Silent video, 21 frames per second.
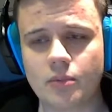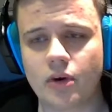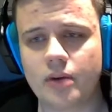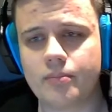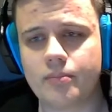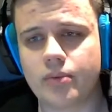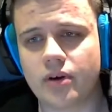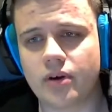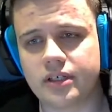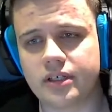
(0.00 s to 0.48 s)

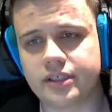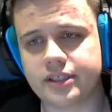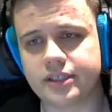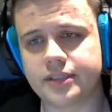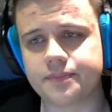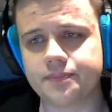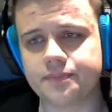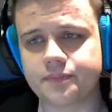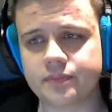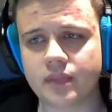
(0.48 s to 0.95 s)
important.
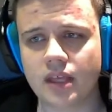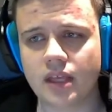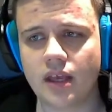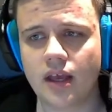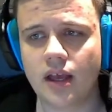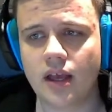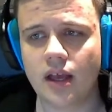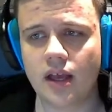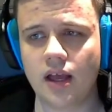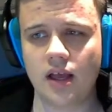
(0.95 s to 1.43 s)

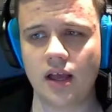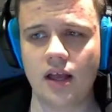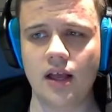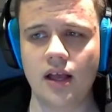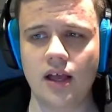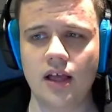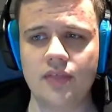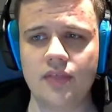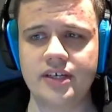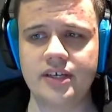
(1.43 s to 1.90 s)

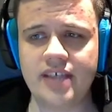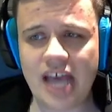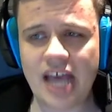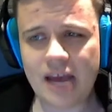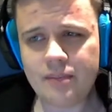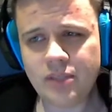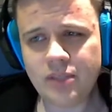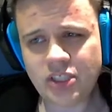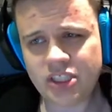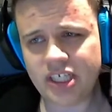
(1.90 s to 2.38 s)
The
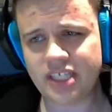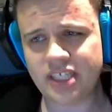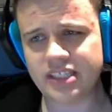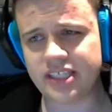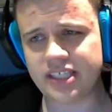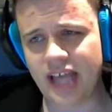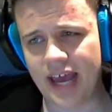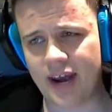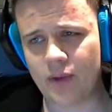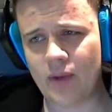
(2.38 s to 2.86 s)
damage is
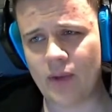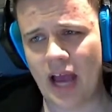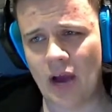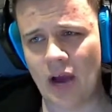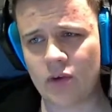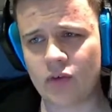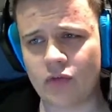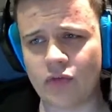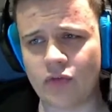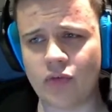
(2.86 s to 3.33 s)
at
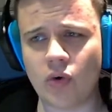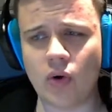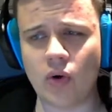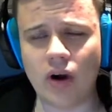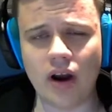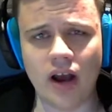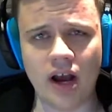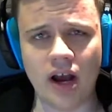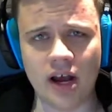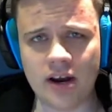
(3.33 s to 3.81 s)
around
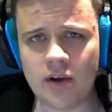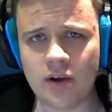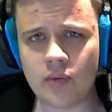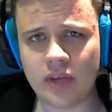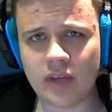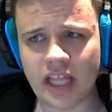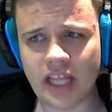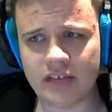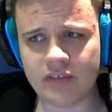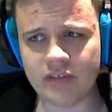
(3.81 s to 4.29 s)

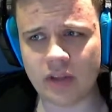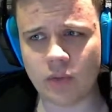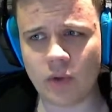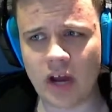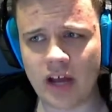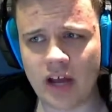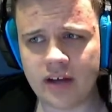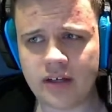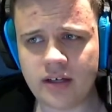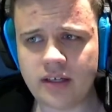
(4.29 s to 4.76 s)
400 level
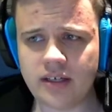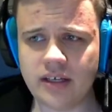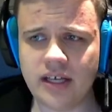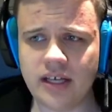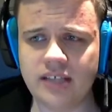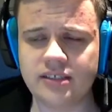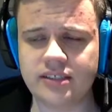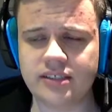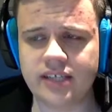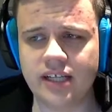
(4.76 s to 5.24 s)
1
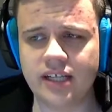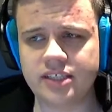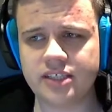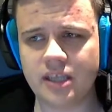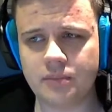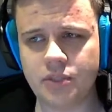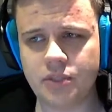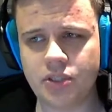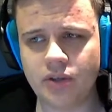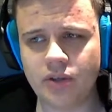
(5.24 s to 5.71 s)
and scales
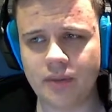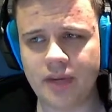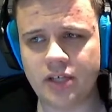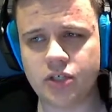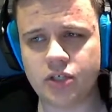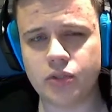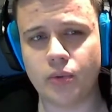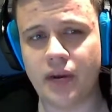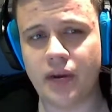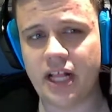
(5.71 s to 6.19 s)
up to about
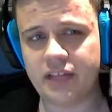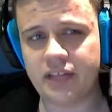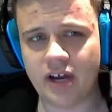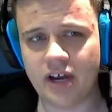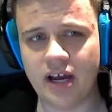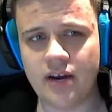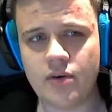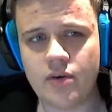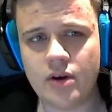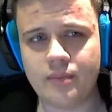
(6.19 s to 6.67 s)

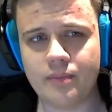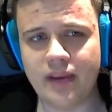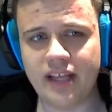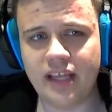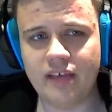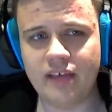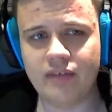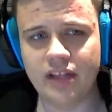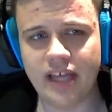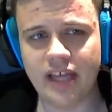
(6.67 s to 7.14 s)
1200 by
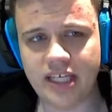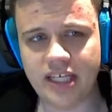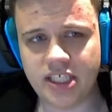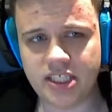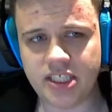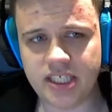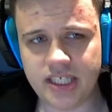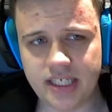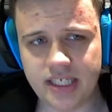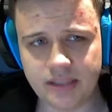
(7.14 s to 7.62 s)
level
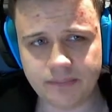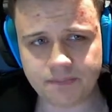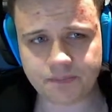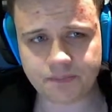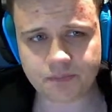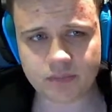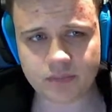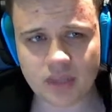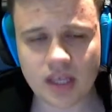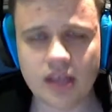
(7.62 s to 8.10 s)
18.
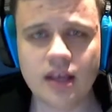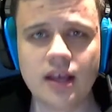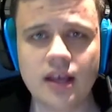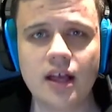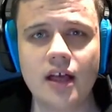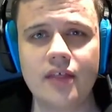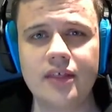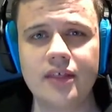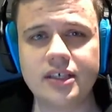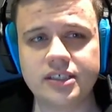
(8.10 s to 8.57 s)

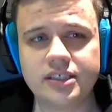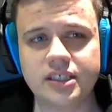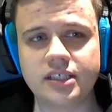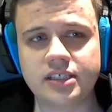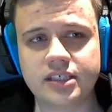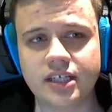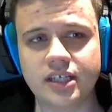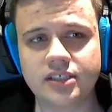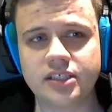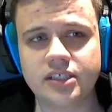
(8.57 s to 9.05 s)
This is
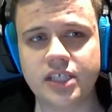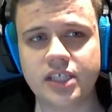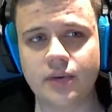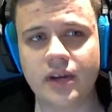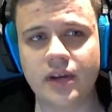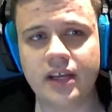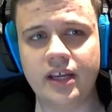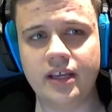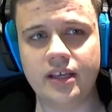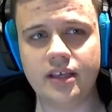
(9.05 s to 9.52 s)

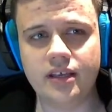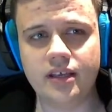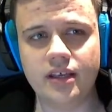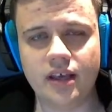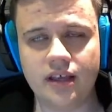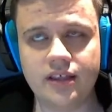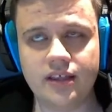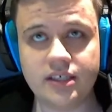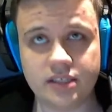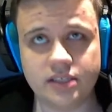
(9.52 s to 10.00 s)

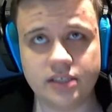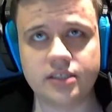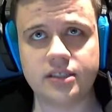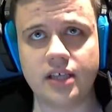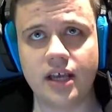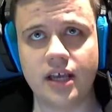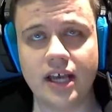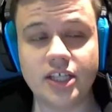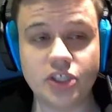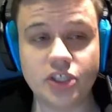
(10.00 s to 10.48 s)

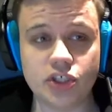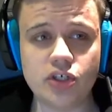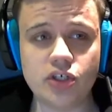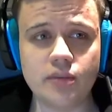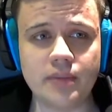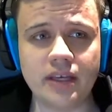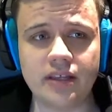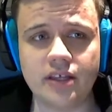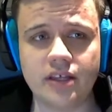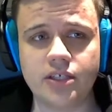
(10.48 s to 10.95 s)

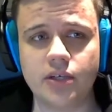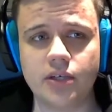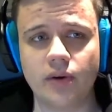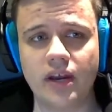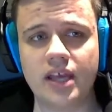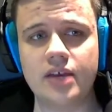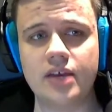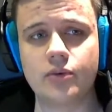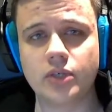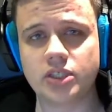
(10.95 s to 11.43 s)
assuming that you're
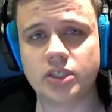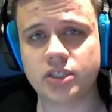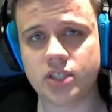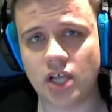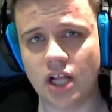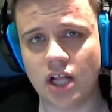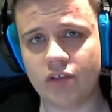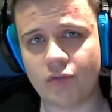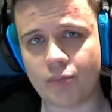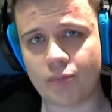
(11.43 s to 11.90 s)
a
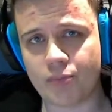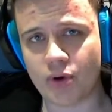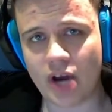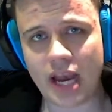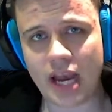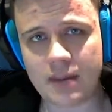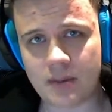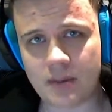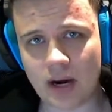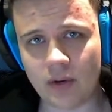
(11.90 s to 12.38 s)
Resolve
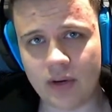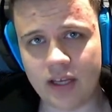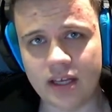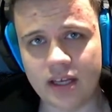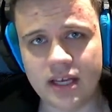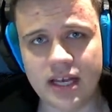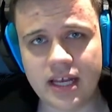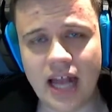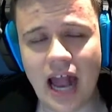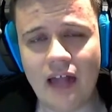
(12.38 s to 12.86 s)
primary
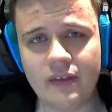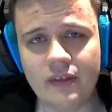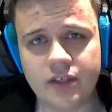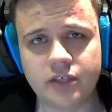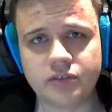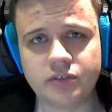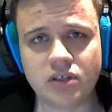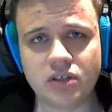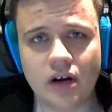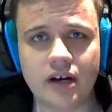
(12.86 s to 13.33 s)
and that
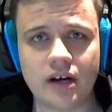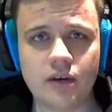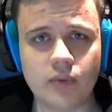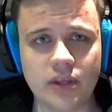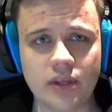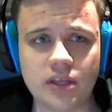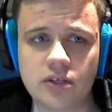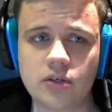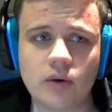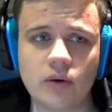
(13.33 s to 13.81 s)
you've started
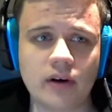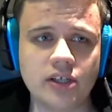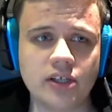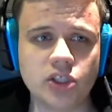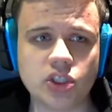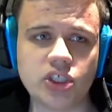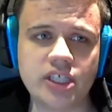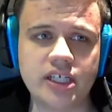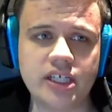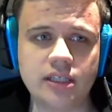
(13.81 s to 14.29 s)
with a Doran's
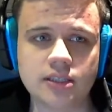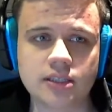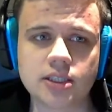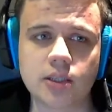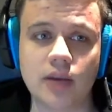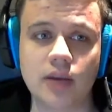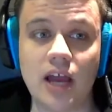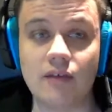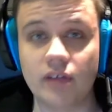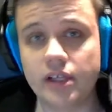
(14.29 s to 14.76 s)
Shield, so
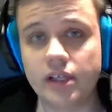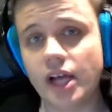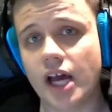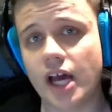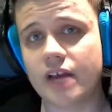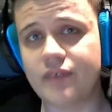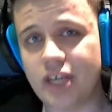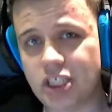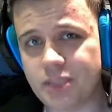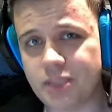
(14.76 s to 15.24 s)
you have a lot
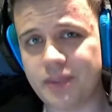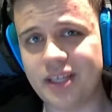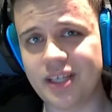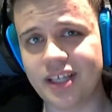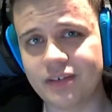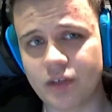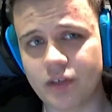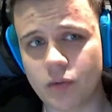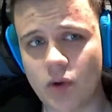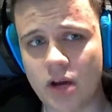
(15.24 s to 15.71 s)
of HP
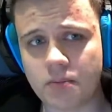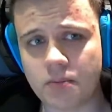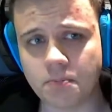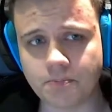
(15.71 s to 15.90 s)
level 1.